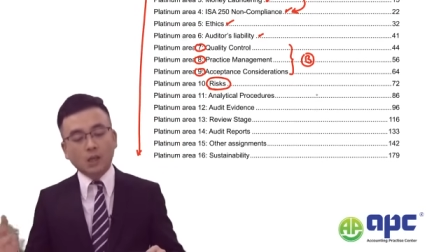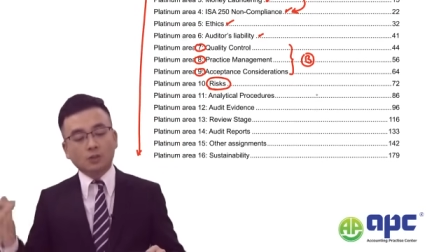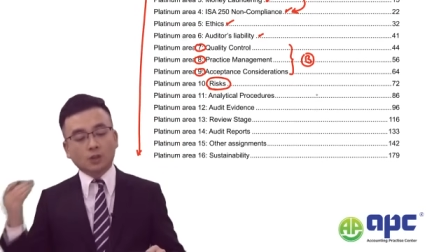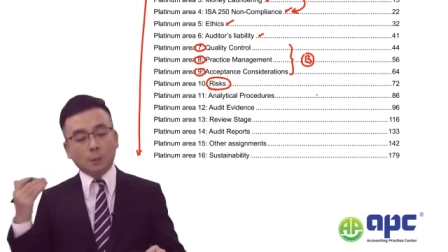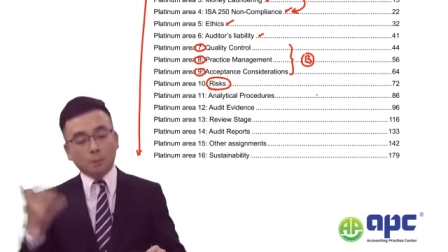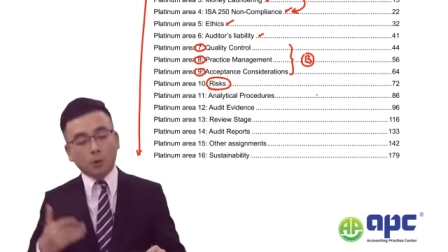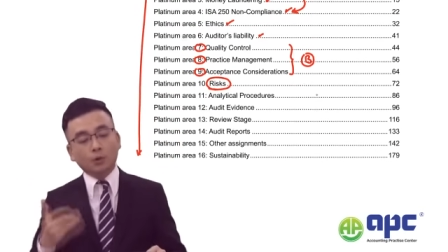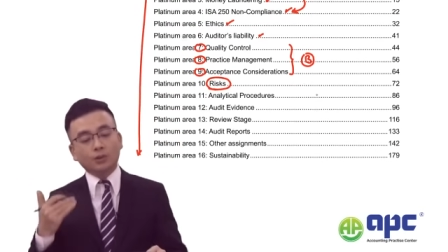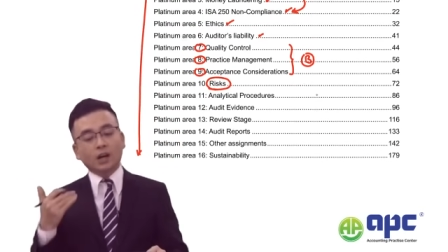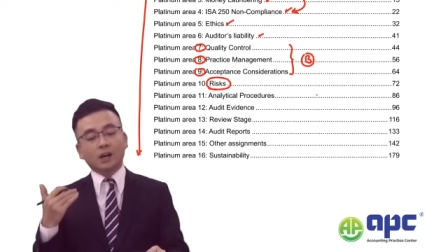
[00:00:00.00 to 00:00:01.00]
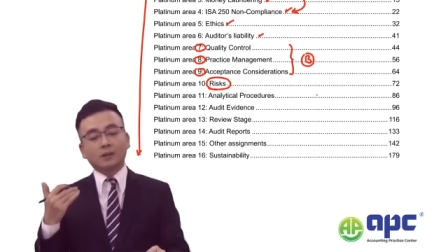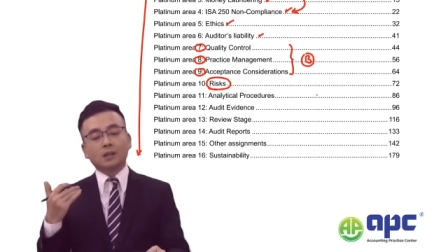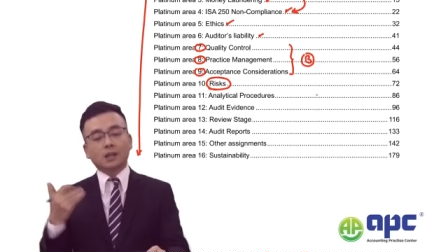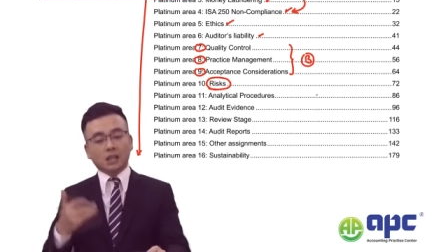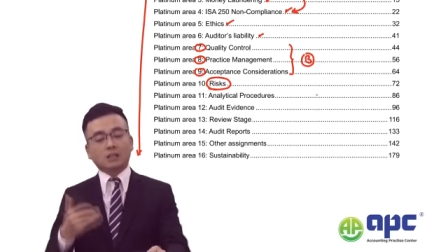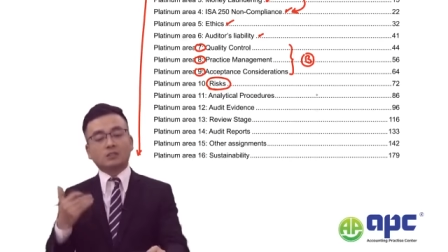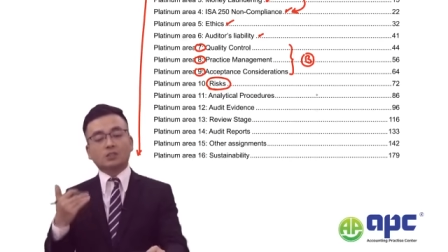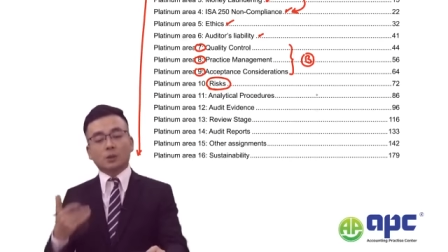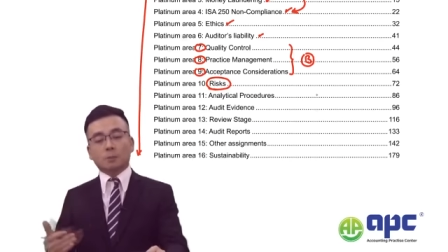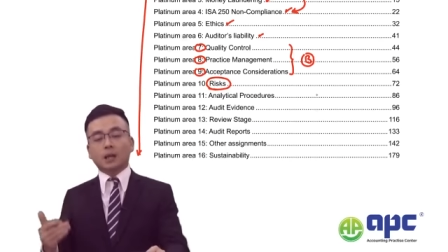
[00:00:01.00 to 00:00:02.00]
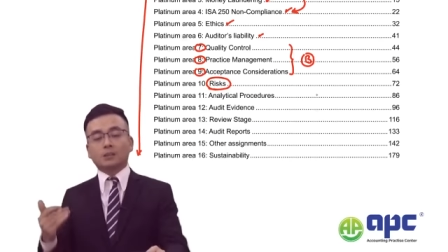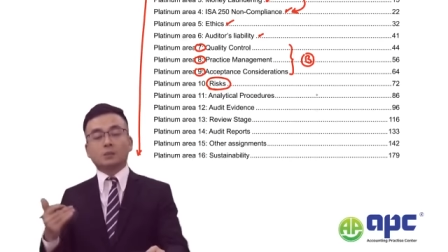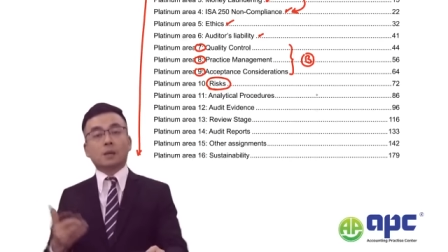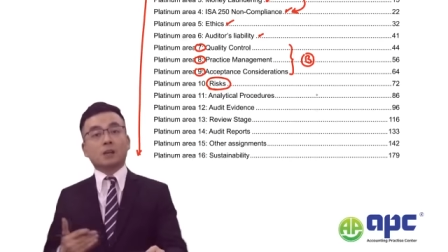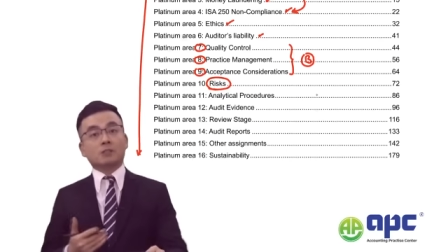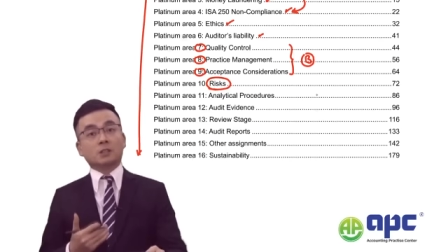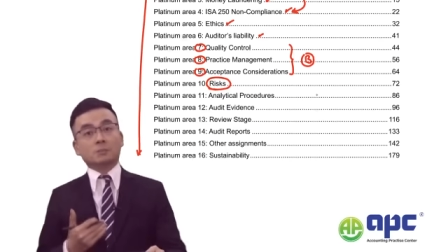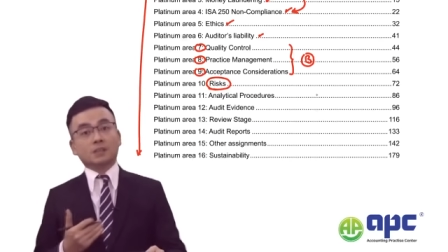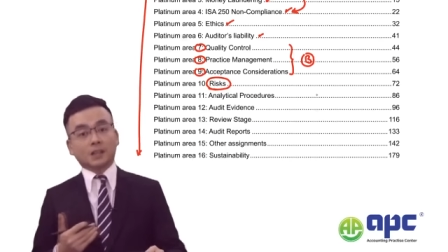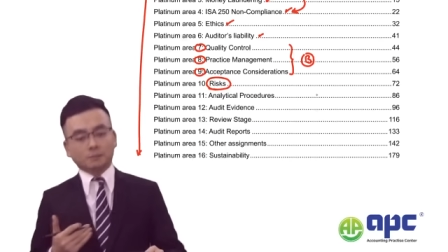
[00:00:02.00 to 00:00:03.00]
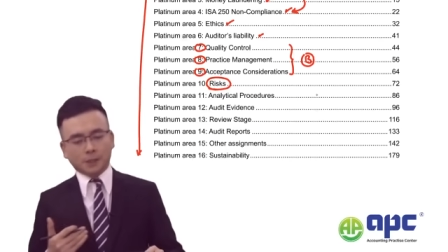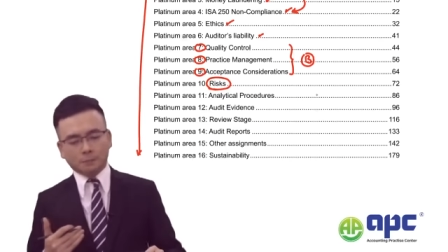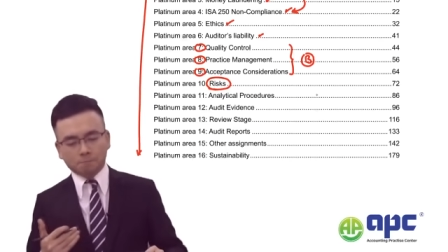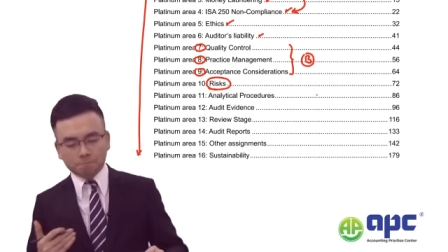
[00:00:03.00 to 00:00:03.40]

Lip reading: so I put that into platinum area number 10 now.